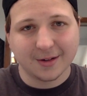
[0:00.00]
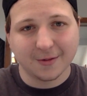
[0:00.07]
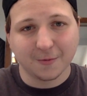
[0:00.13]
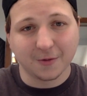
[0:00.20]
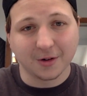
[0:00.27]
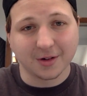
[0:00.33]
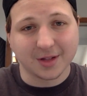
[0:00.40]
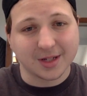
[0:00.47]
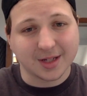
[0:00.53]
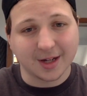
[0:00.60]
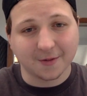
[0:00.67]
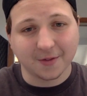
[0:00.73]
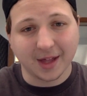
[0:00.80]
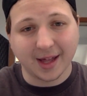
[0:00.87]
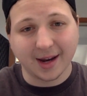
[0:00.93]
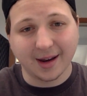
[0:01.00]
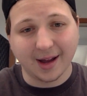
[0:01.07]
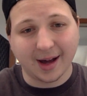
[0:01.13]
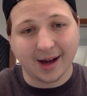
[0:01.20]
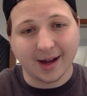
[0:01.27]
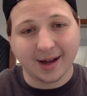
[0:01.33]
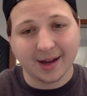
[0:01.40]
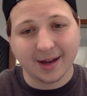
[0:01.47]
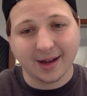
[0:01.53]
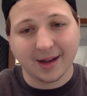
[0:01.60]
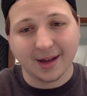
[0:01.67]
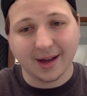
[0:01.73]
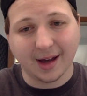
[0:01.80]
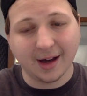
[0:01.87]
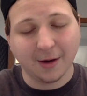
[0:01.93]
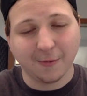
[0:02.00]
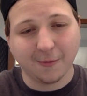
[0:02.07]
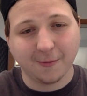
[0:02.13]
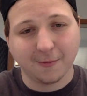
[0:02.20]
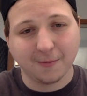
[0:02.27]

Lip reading: for the stuff that I have